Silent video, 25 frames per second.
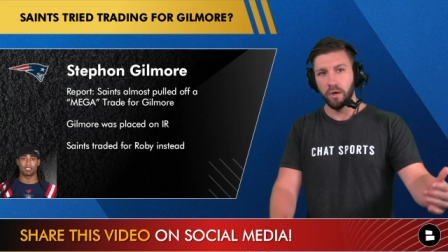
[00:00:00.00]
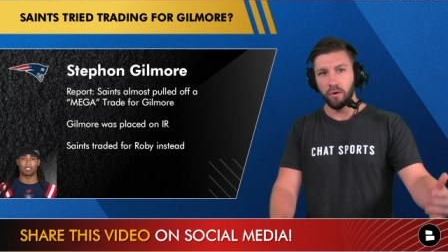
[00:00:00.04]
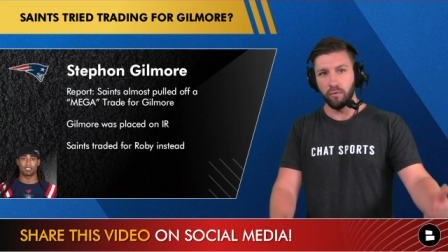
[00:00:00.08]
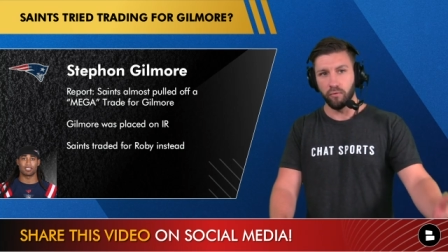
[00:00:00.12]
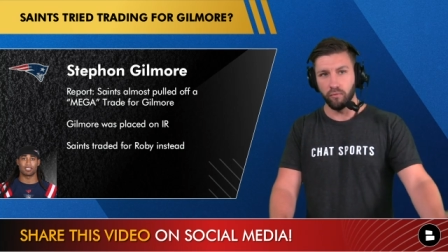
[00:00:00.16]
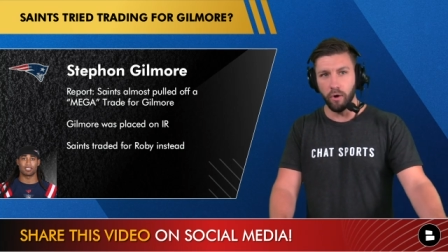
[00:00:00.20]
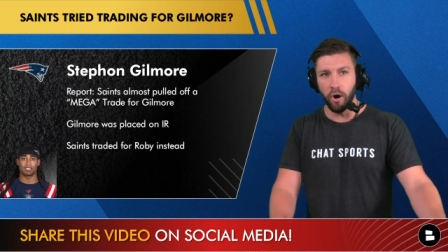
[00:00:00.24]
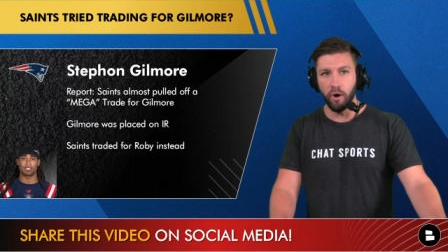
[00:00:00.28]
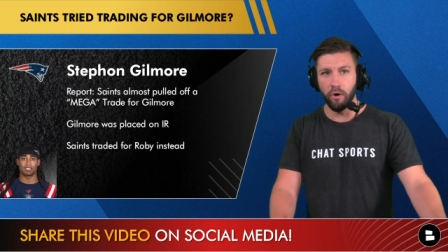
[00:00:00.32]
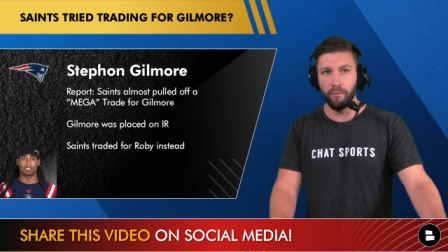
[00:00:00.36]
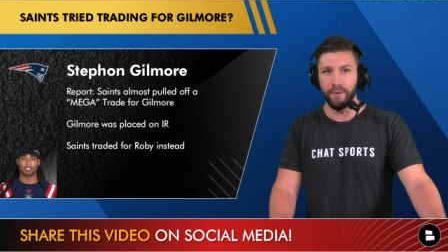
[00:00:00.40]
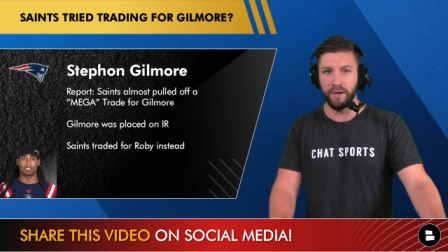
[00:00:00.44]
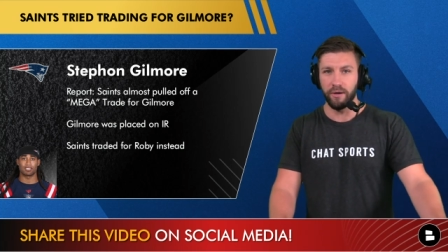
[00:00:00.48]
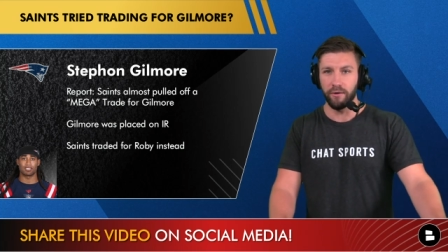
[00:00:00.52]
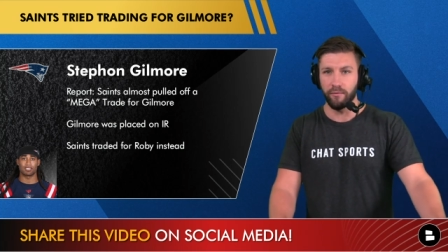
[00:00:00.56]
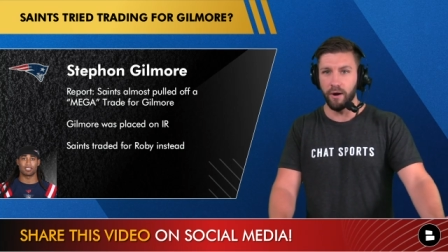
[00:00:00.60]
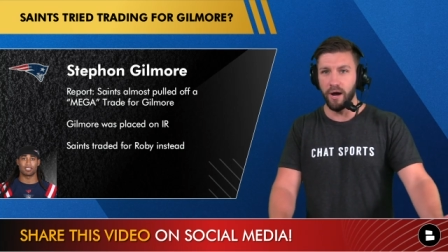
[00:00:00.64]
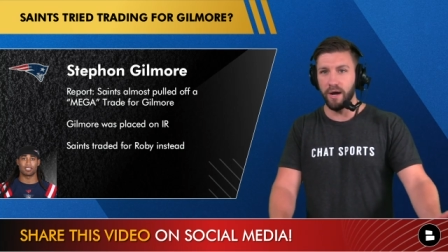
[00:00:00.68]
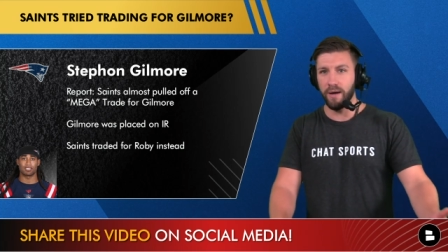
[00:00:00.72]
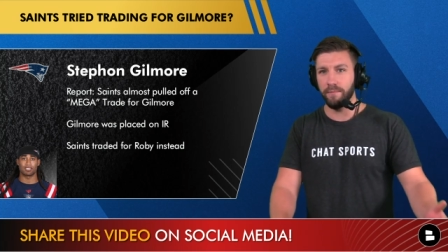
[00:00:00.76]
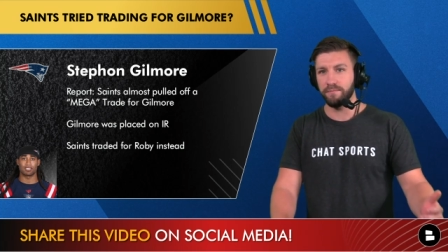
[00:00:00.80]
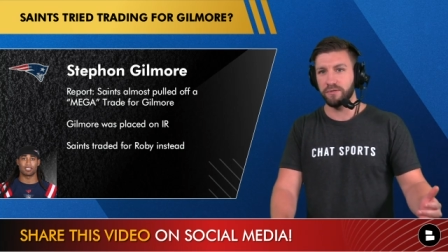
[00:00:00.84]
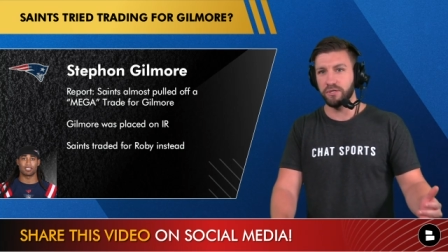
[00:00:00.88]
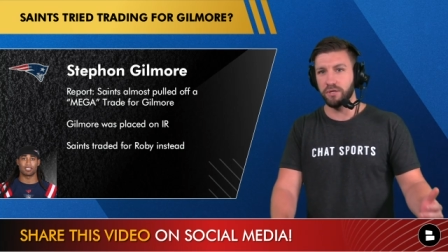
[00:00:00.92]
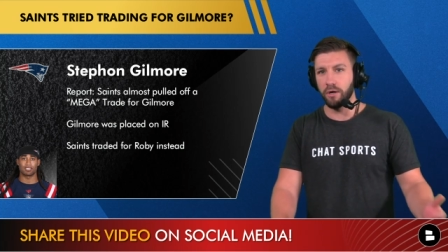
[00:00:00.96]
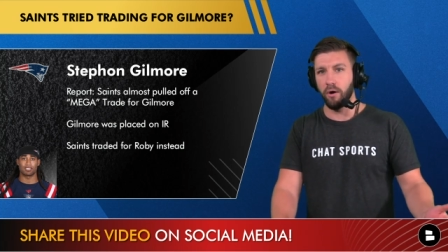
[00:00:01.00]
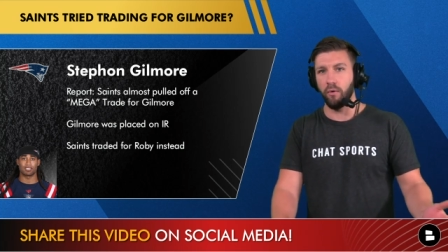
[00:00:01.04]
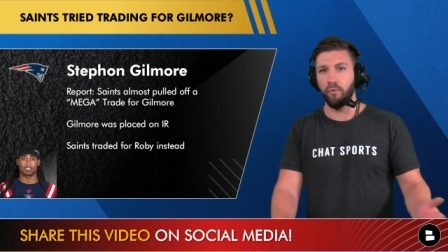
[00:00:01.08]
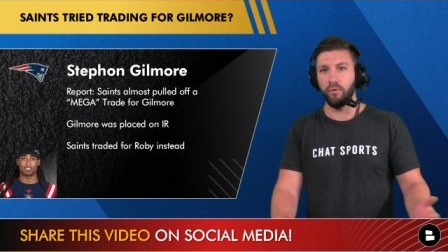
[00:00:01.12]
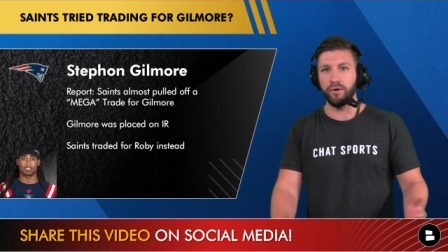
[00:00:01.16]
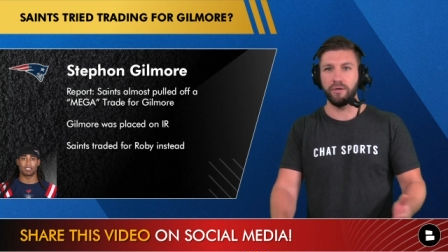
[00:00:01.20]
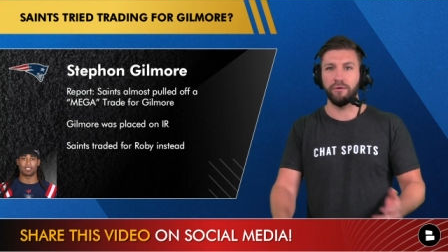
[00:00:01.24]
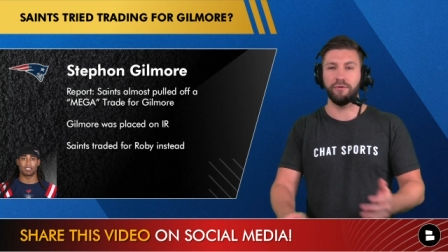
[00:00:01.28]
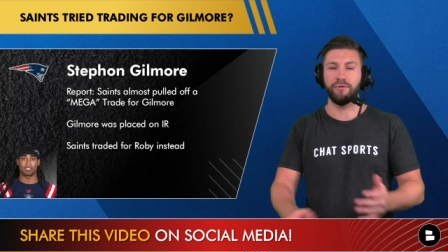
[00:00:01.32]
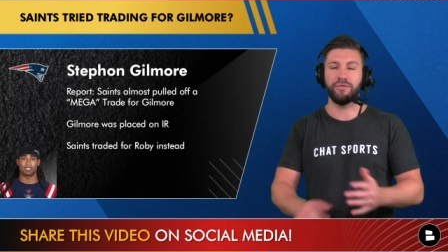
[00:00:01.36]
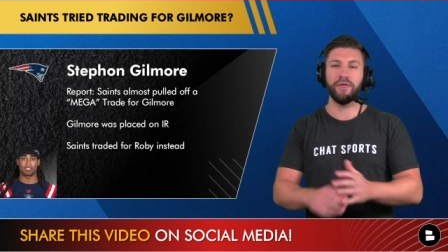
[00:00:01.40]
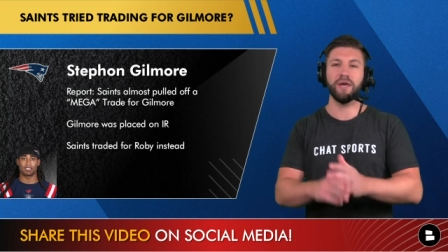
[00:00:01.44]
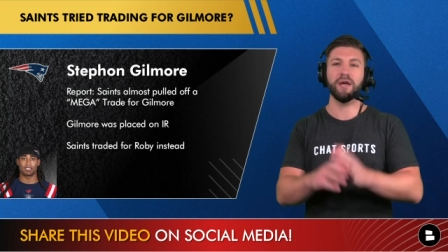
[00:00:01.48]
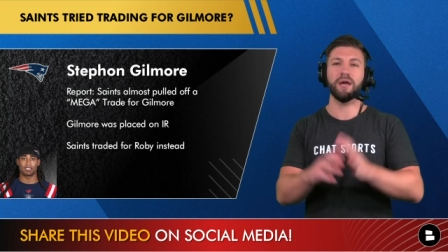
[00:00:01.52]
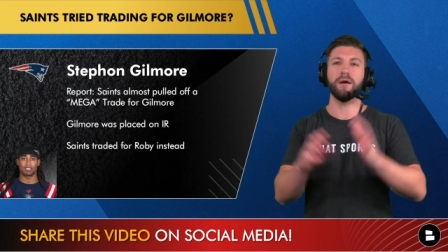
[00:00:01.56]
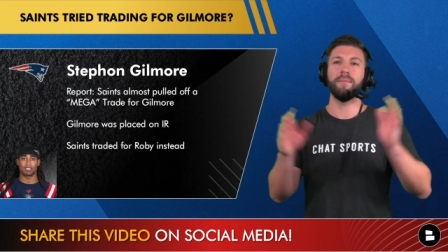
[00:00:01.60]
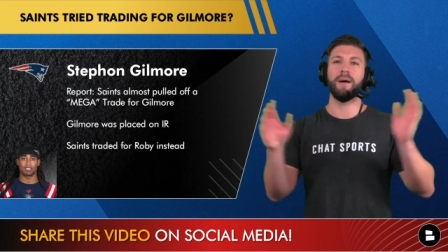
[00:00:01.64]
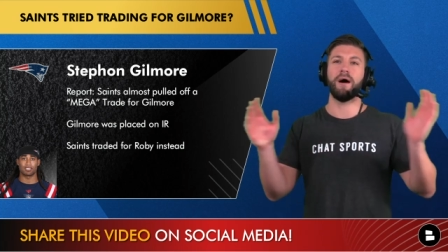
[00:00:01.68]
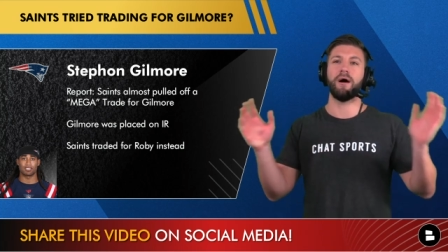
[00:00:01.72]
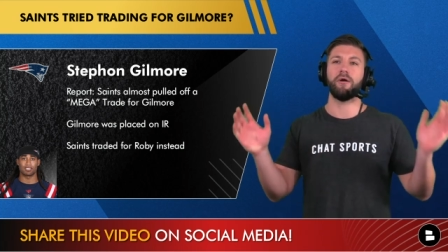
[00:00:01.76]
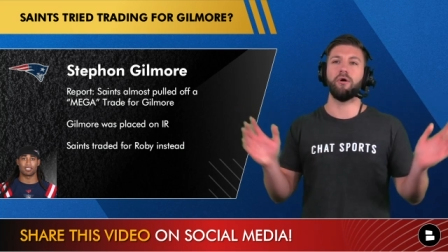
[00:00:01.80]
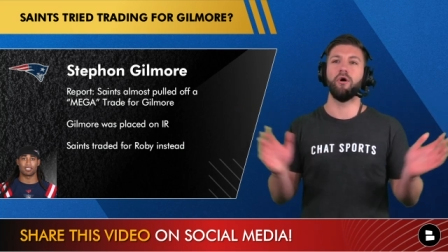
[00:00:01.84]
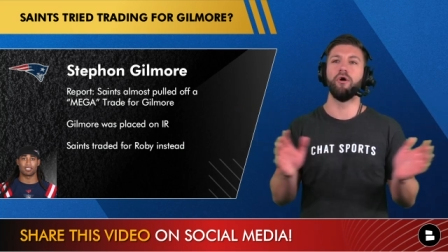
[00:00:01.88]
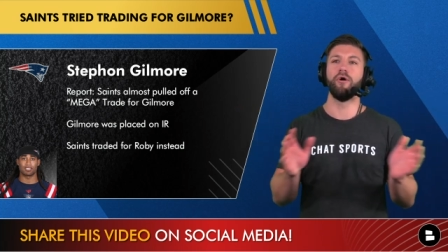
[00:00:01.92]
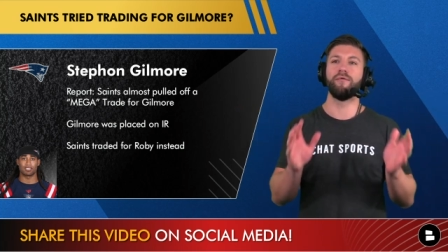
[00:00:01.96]
Roby, right? So when you think
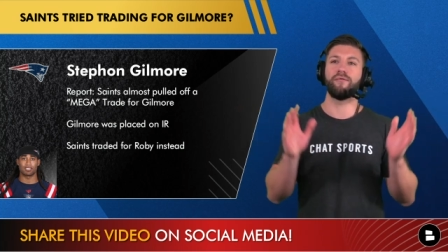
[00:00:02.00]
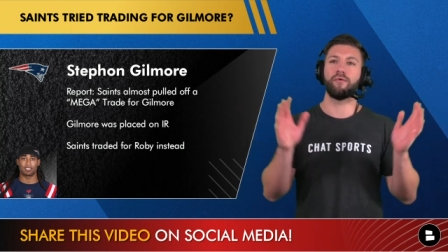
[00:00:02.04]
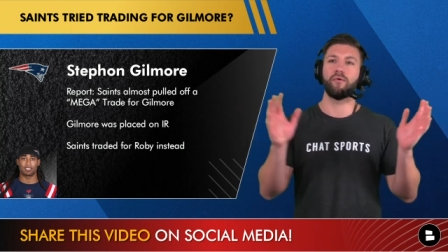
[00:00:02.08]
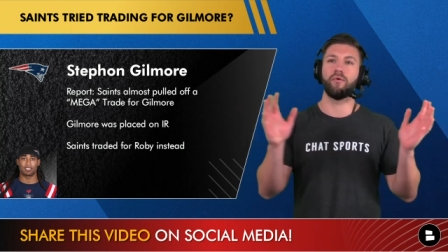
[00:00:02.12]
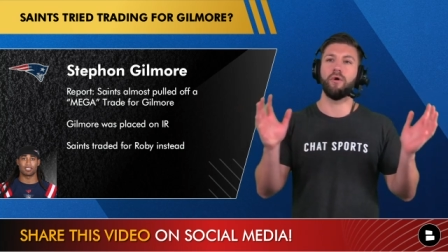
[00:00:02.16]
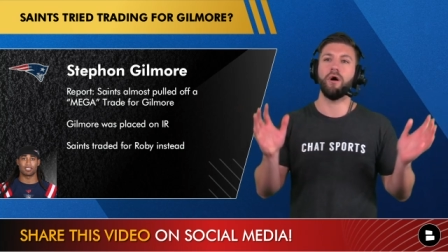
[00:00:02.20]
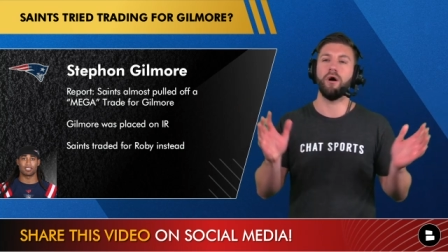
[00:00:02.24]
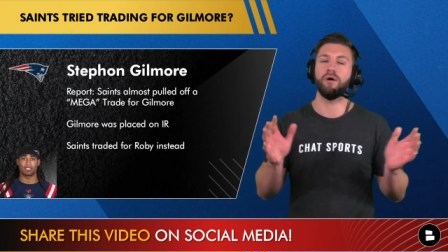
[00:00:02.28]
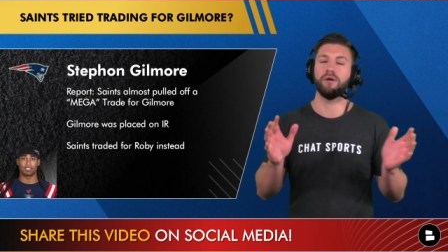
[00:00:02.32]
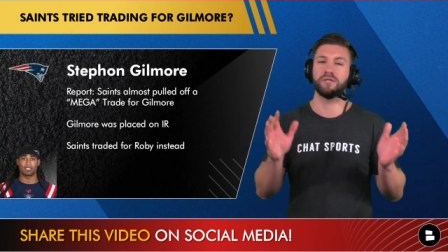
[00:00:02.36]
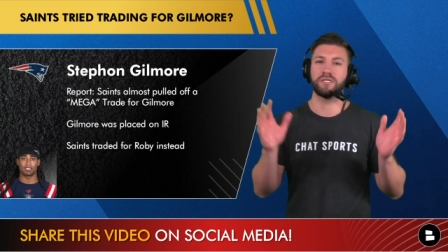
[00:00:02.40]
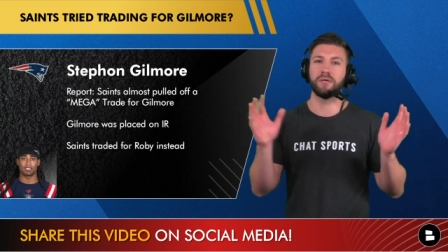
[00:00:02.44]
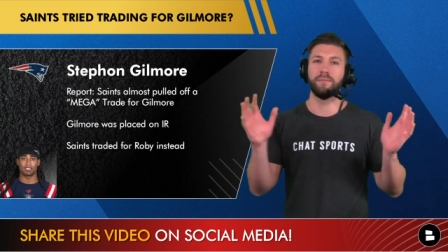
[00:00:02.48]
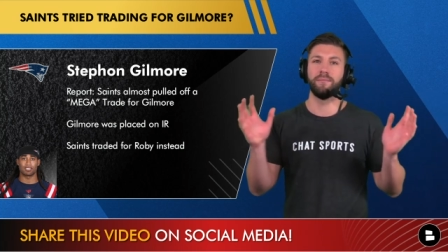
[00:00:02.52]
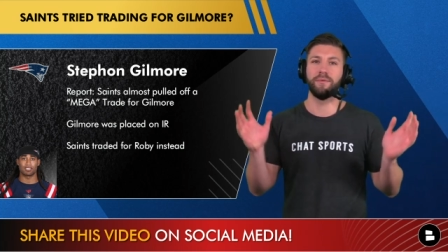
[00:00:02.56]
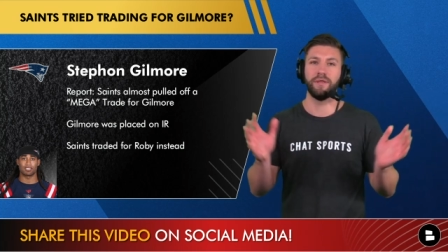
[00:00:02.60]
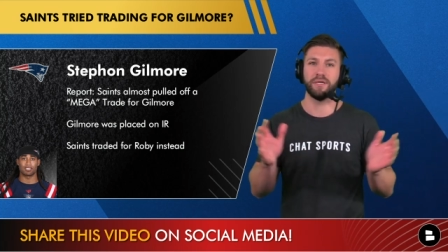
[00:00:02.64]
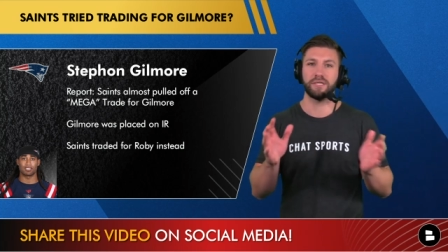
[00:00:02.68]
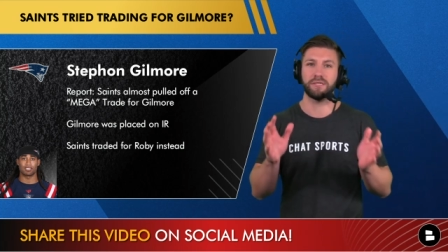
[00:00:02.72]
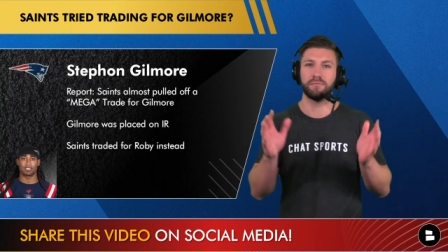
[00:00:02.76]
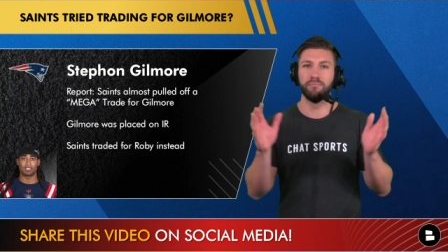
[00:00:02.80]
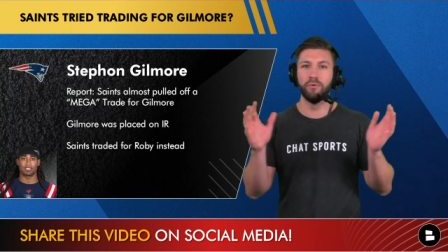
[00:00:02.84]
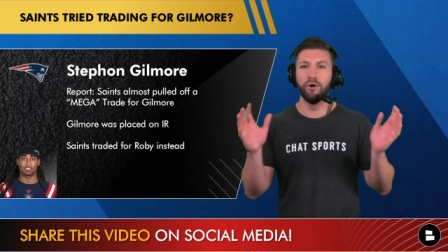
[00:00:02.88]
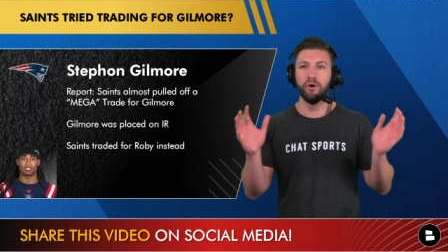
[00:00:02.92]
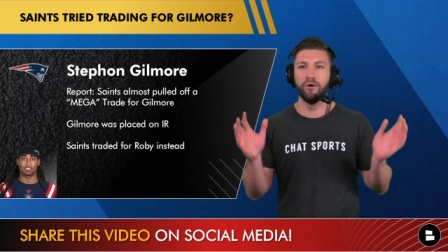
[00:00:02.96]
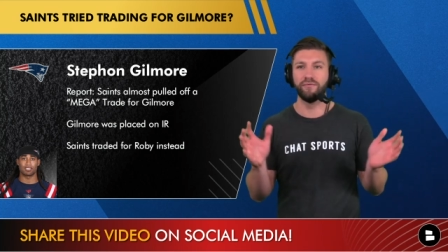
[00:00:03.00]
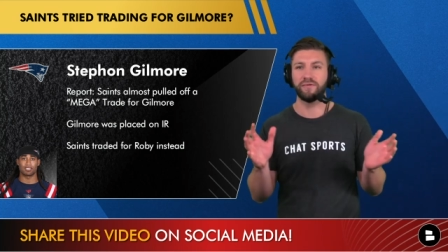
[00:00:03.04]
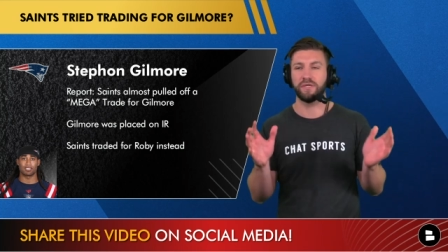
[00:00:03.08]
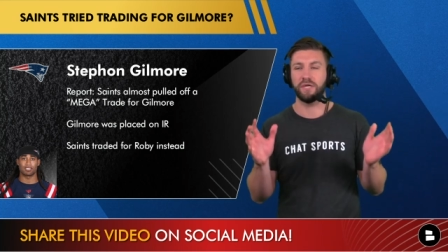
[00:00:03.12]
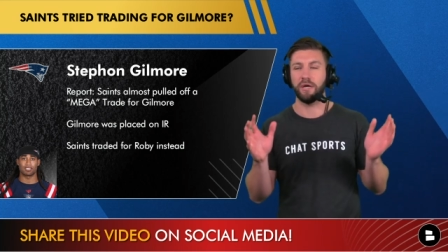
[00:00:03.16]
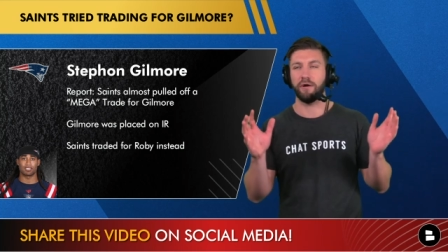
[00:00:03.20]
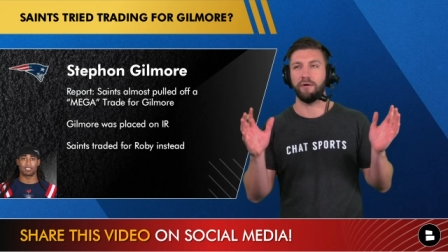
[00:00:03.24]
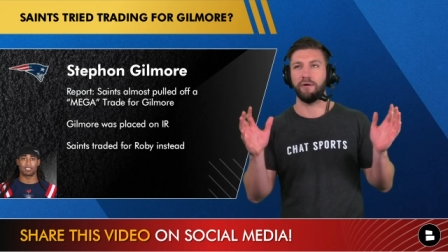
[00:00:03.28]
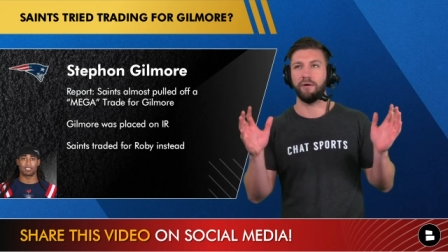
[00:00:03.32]
about overall some of this moves here,